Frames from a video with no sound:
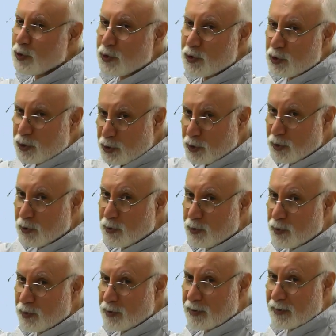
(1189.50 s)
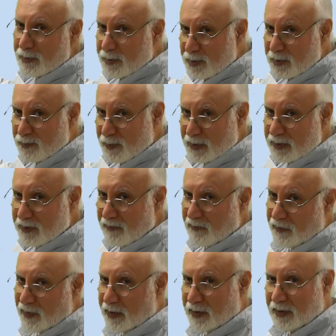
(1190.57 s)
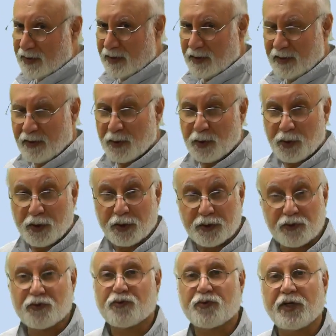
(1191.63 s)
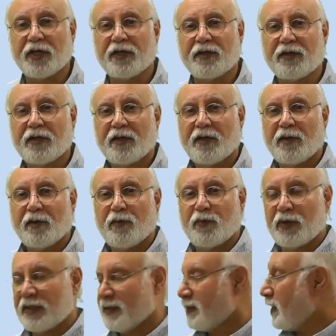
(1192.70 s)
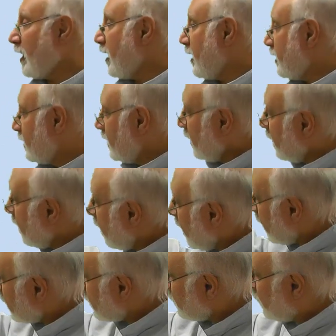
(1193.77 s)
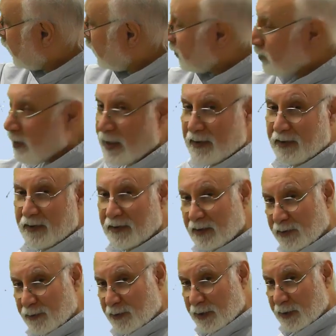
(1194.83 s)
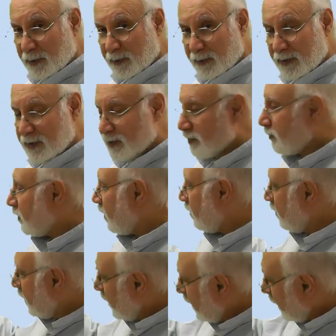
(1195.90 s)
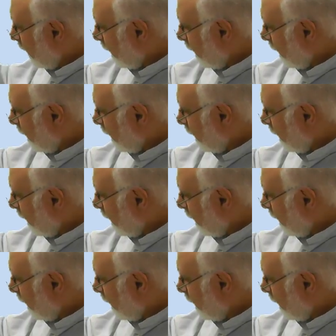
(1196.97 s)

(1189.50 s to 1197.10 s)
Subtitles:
two specific constraints, which says x1 greater than or equal 0 and